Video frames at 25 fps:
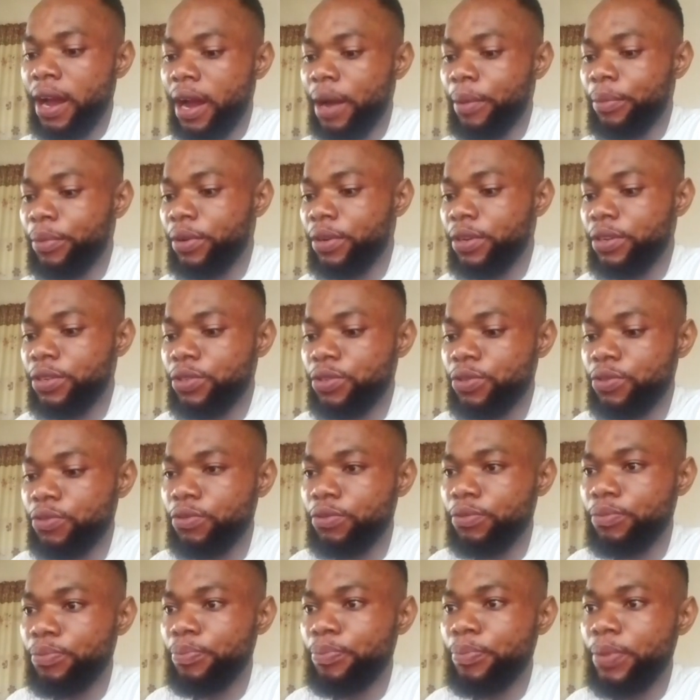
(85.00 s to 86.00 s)
I'm going
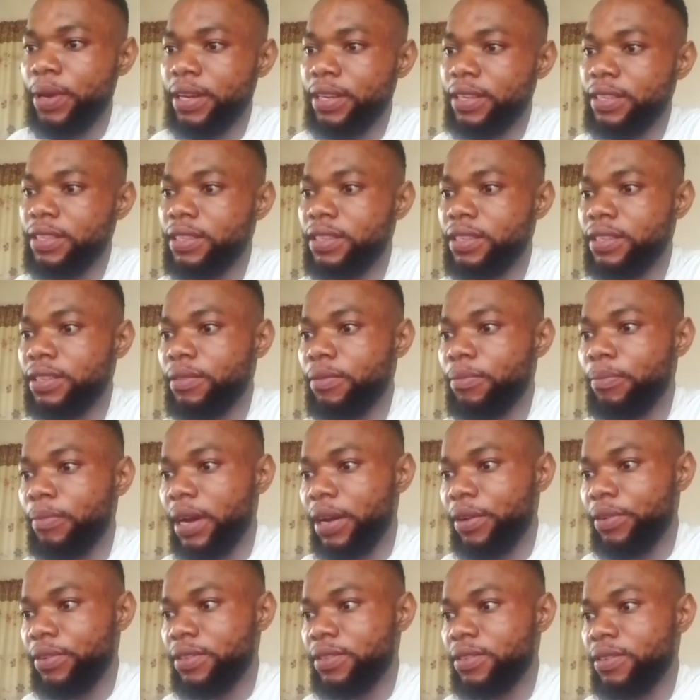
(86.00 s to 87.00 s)
to paste
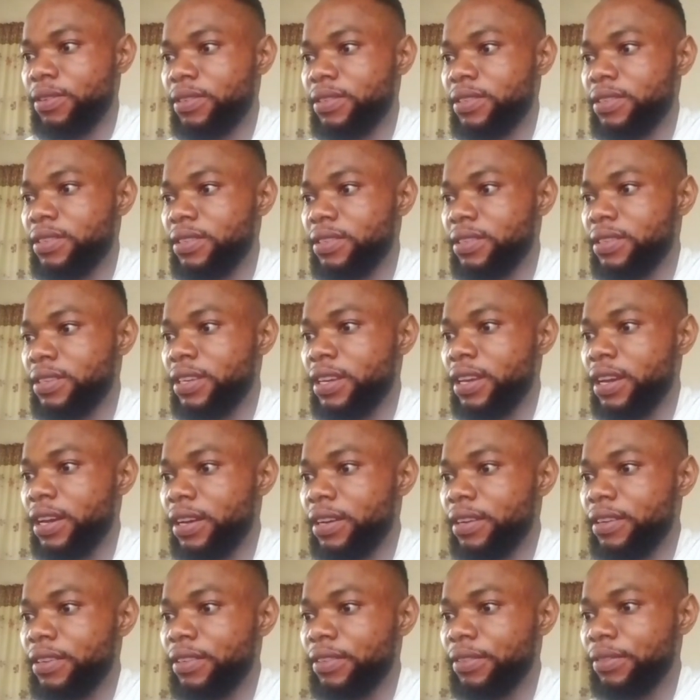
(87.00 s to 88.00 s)
my resources
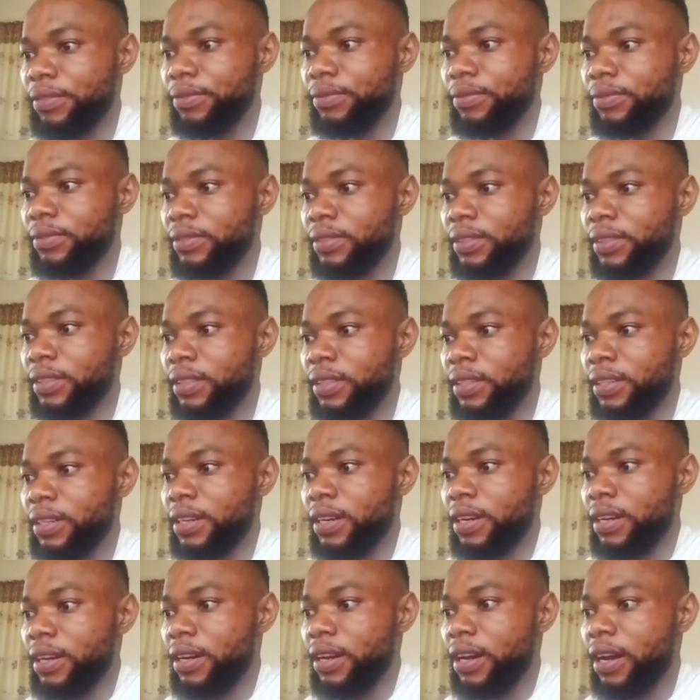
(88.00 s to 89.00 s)
here.
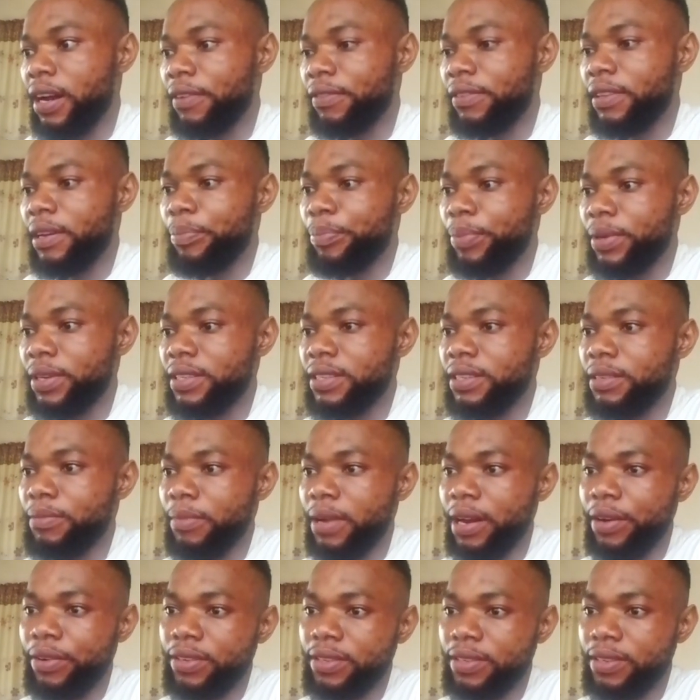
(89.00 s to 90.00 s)
After pasting
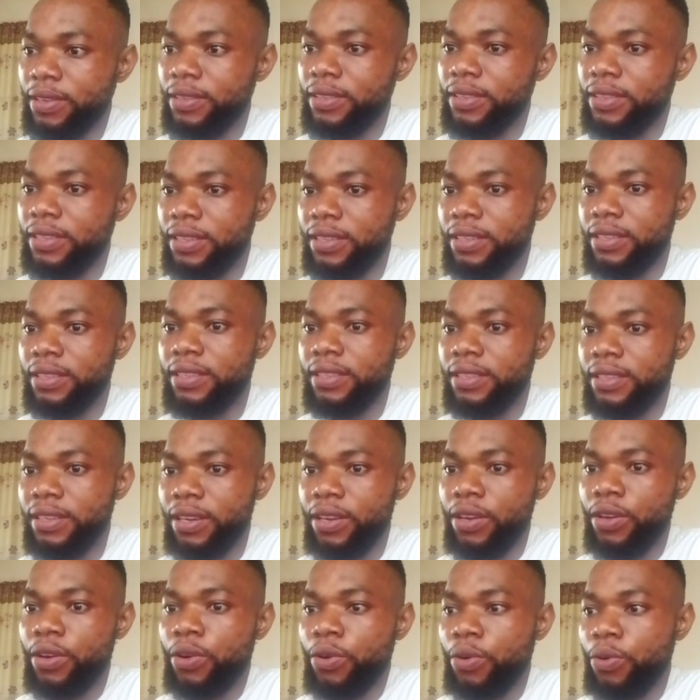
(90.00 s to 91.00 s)
my resources,
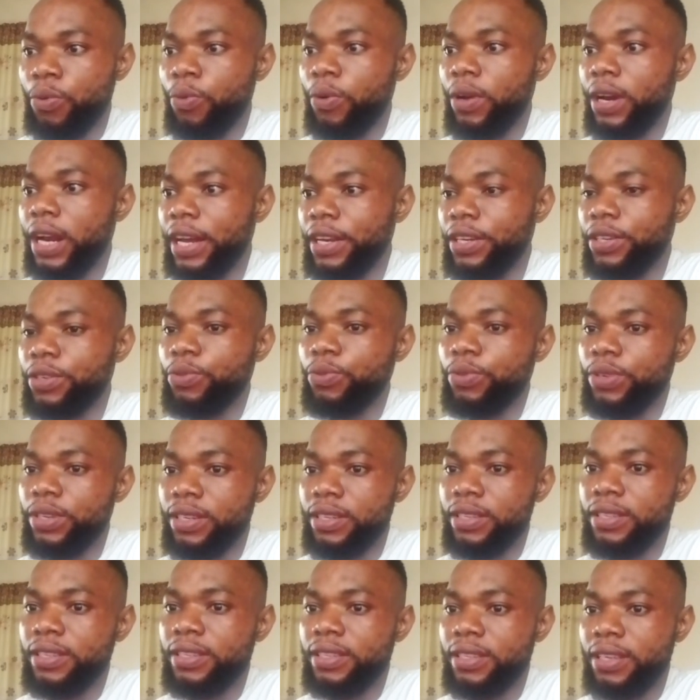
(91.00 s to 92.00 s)
what I do
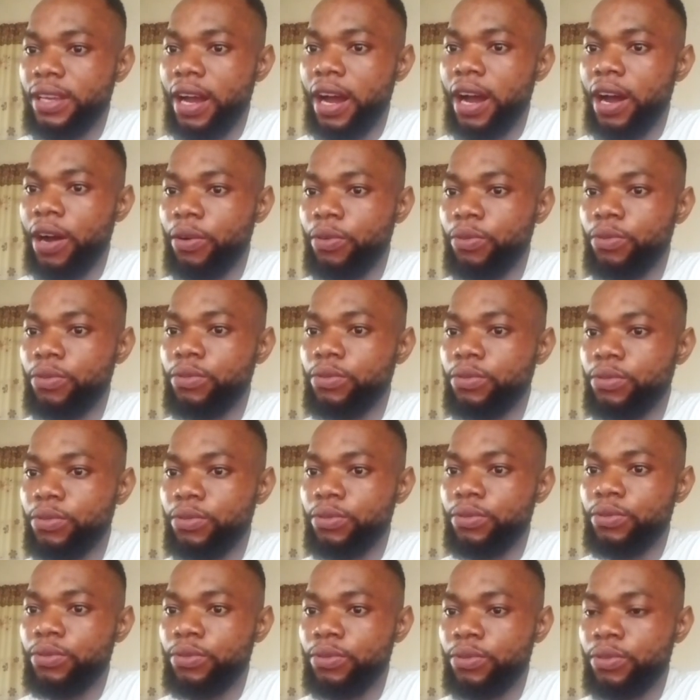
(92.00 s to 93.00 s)
is
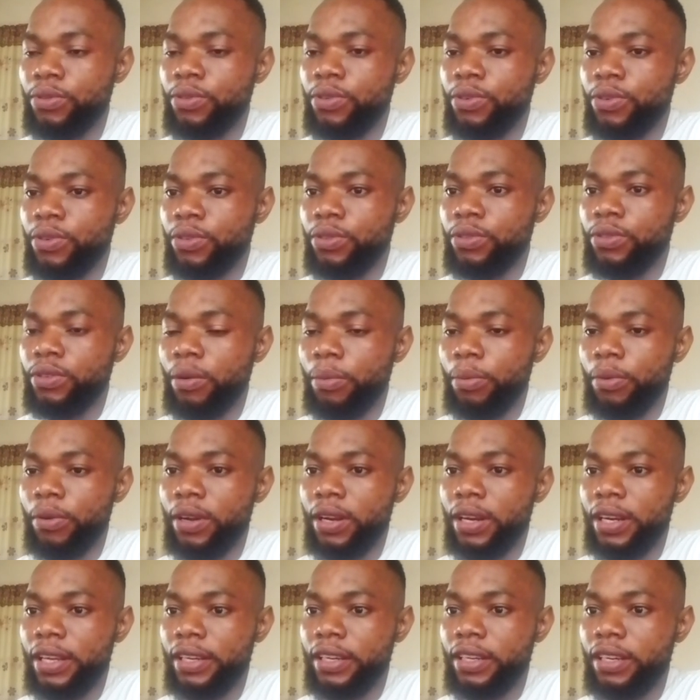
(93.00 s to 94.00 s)
I'll double
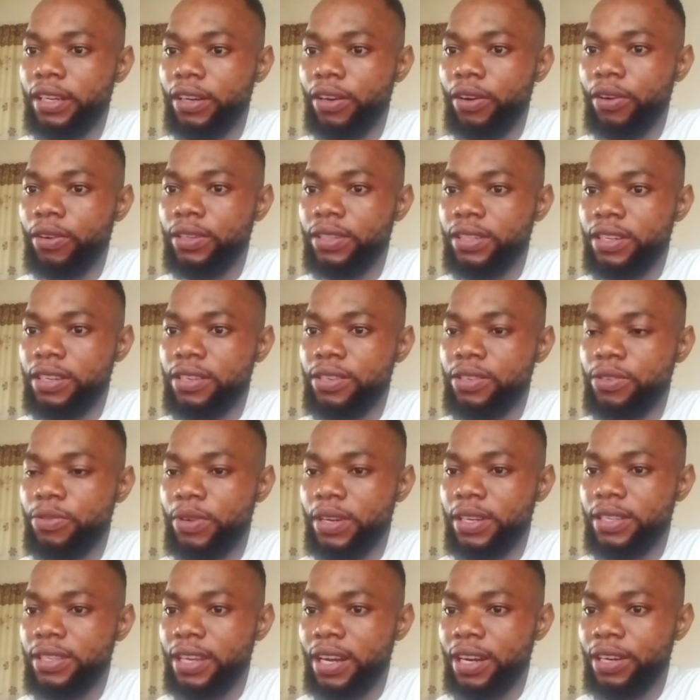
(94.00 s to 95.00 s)
click on this
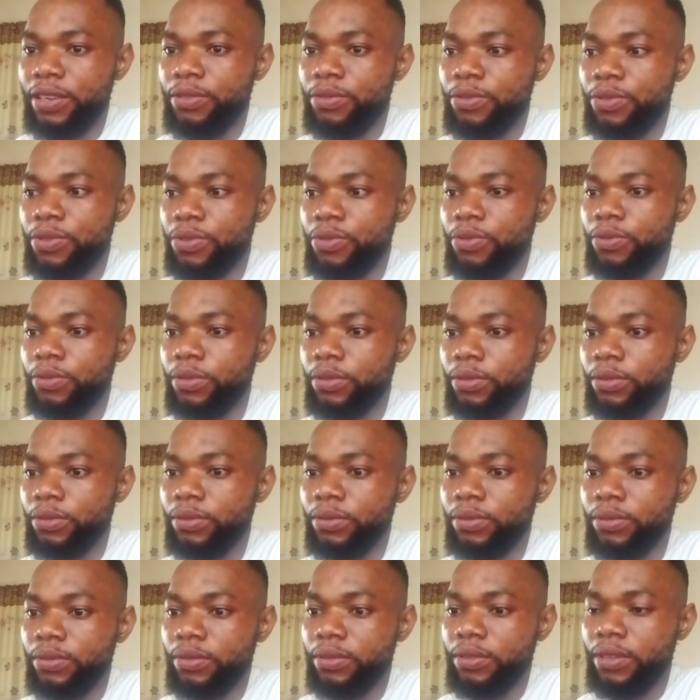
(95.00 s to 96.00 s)
rectangle tool.
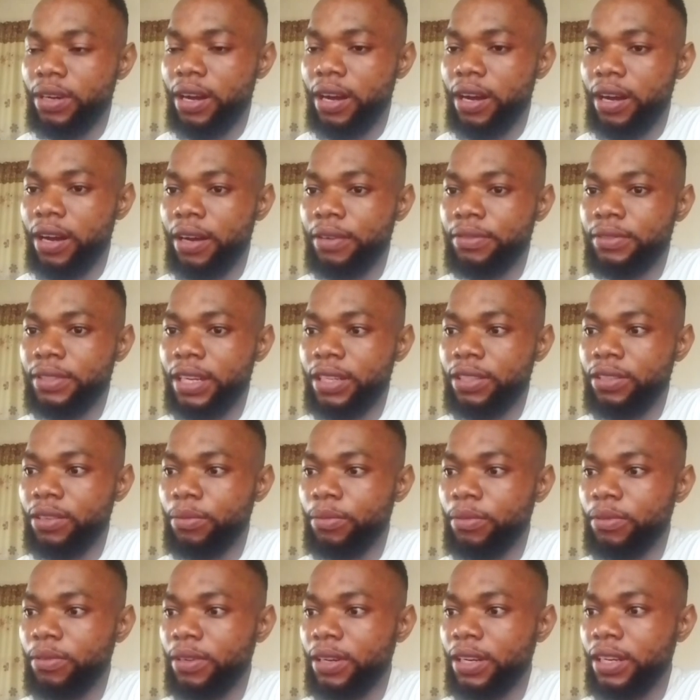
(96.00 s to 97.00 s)
After
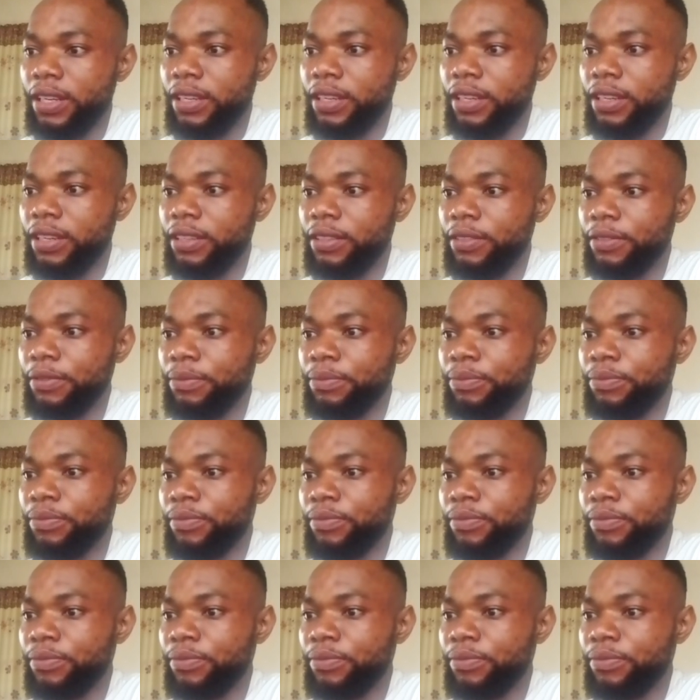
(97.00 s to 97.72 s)
double clicking,